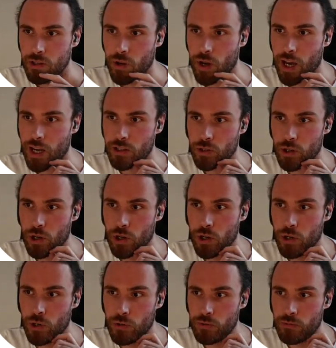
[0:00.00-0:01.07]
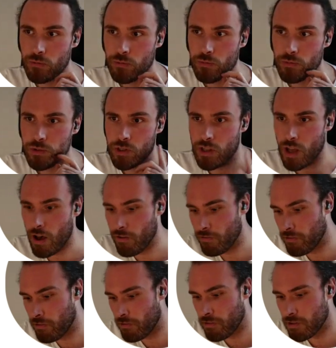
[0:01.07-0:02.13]
add your own
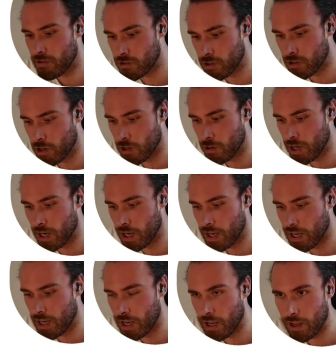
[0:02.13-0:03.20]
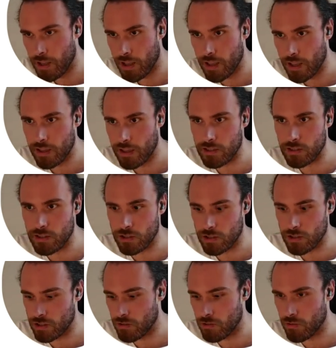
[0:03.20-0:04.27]
stuff. So let's
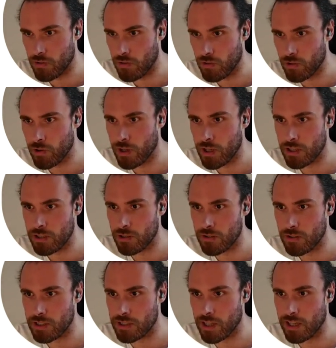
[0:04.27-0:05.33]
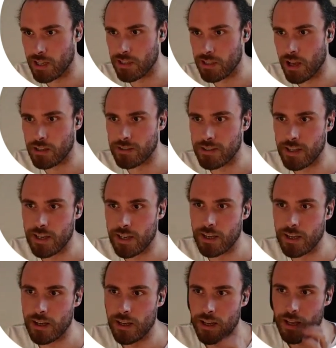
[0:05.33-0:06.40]
just run through it. So in this case, Logseq,
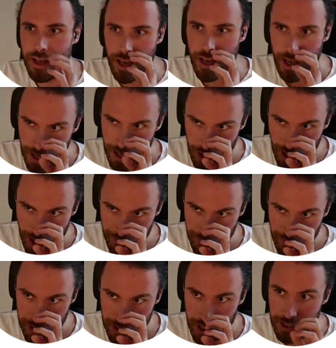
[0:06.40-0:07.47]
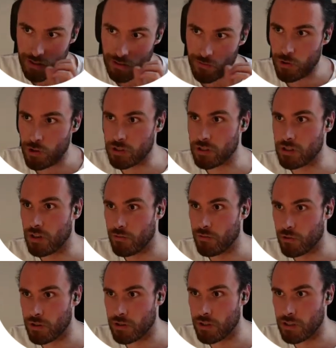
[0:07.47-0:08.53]
do you have a suggestion
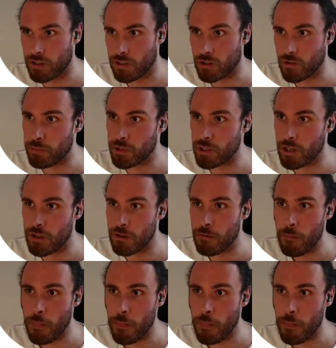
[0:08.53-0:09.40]
for the description?